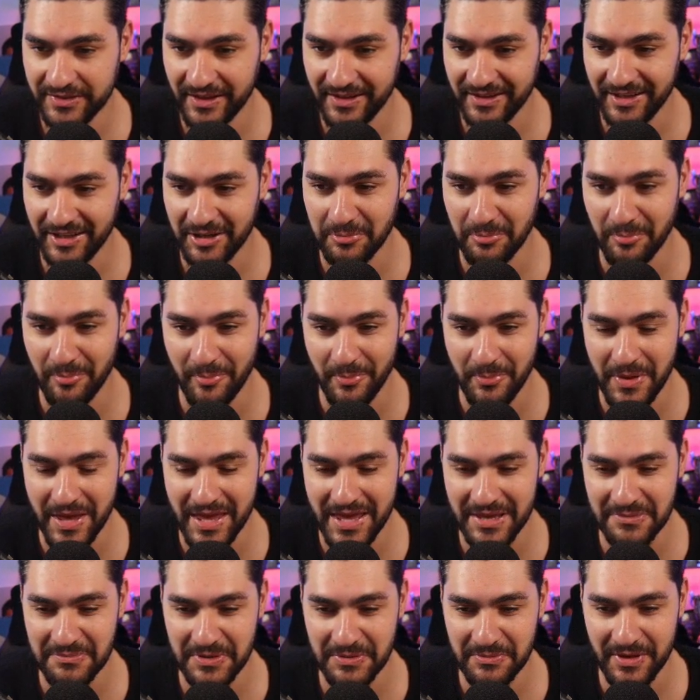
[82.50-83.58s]
technique.
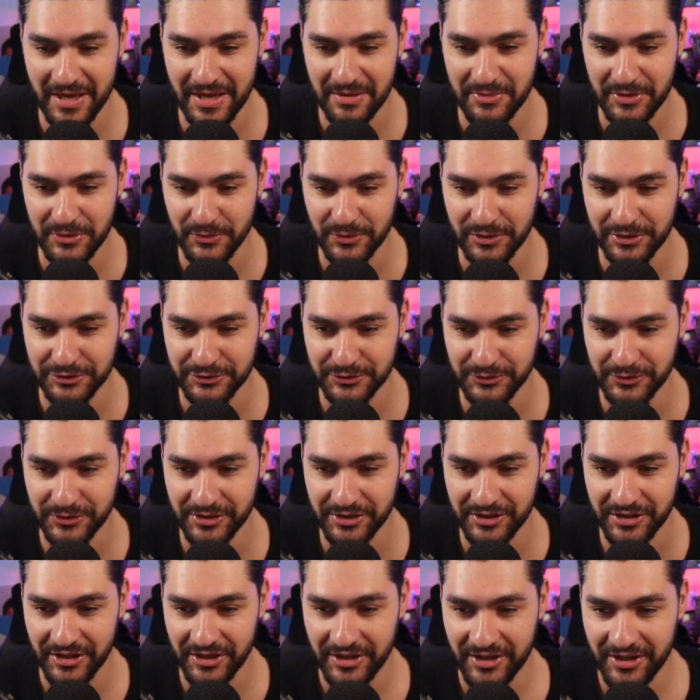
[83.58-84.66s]
Maybe we'll
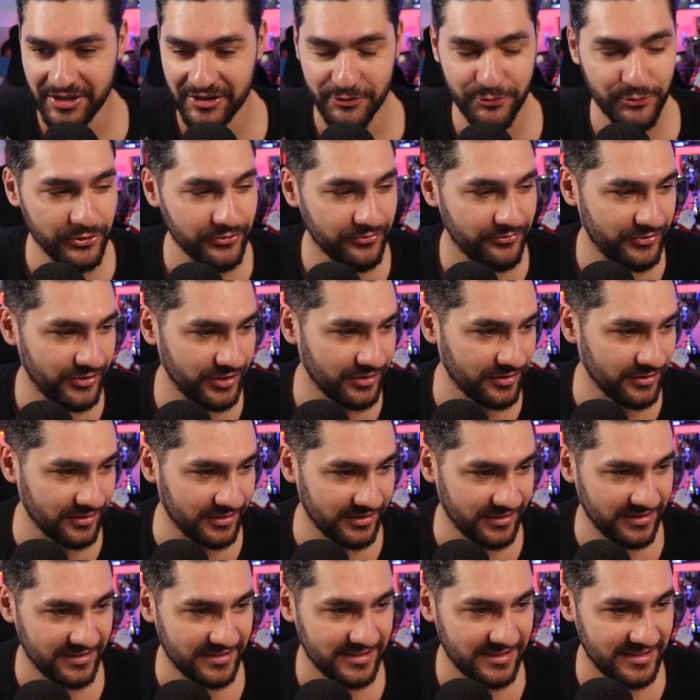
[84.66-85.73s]
do a reveal
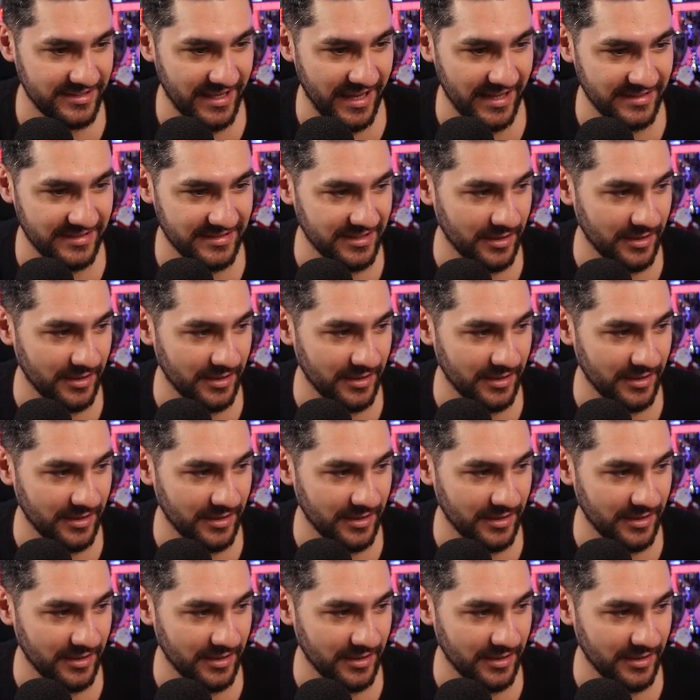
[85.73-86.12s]
stats,